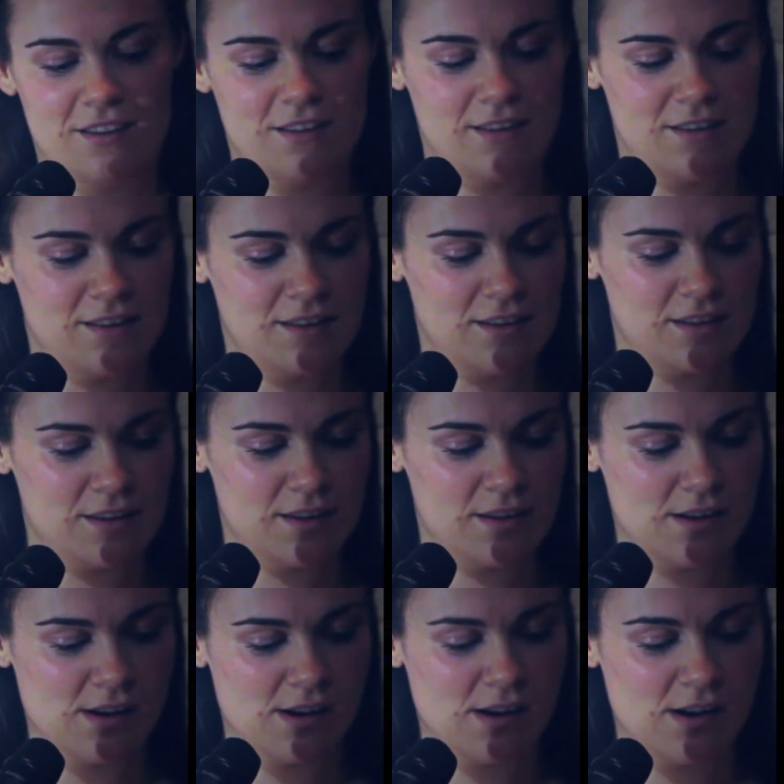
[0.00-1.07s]

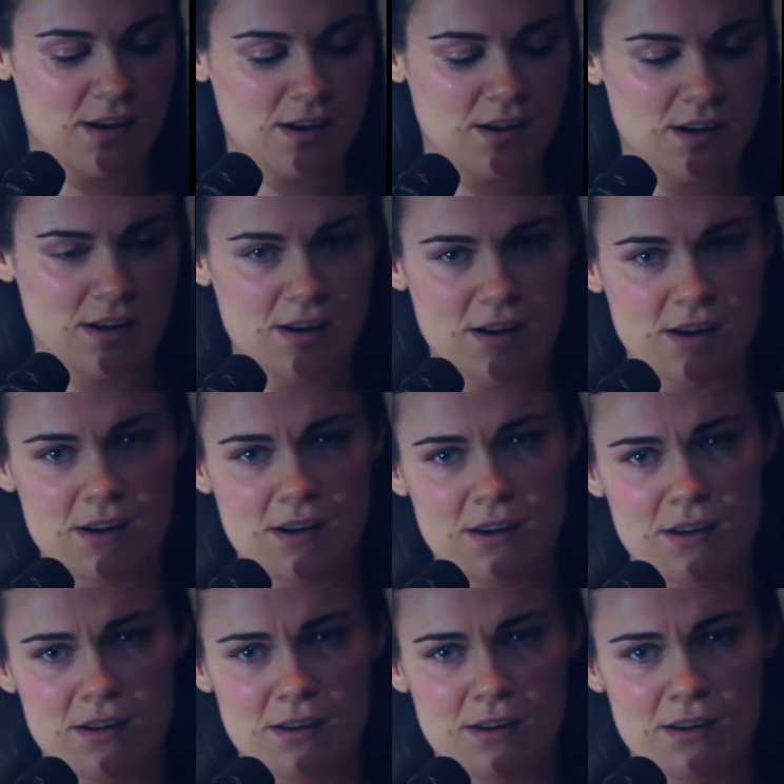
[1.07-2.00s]
Nobody speaks.